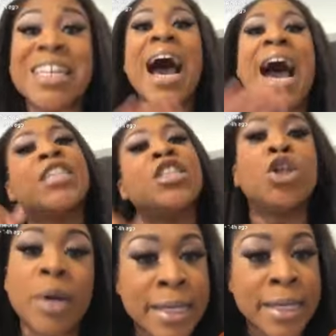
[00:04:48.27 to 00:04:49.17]
I can
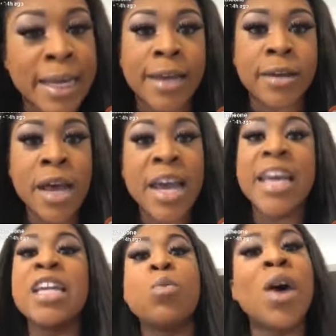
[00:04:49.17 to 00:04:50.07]
do it again.
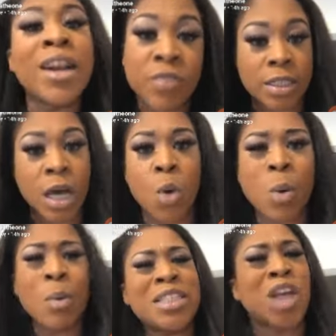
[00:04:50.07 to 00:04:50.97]
Any one of us, ho. What
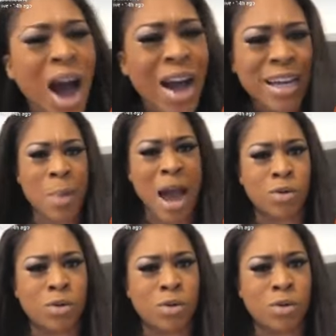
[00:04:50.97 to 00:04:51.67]
are we talking about?